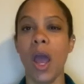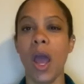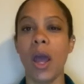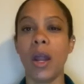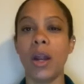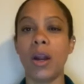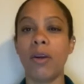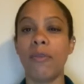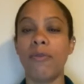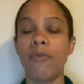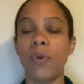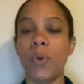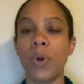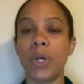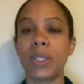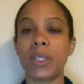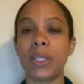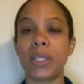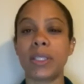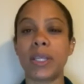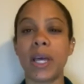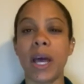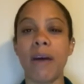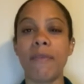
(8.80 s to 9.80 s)
And our
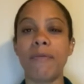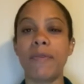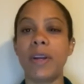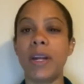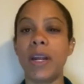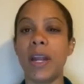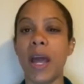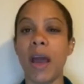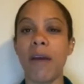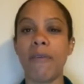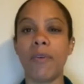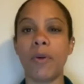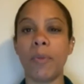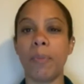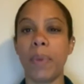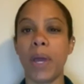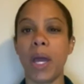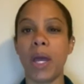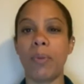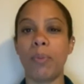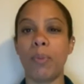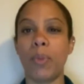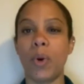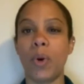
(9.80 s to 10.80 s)
voices have never
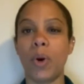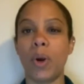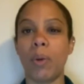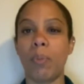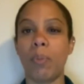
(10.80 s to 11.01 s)
been more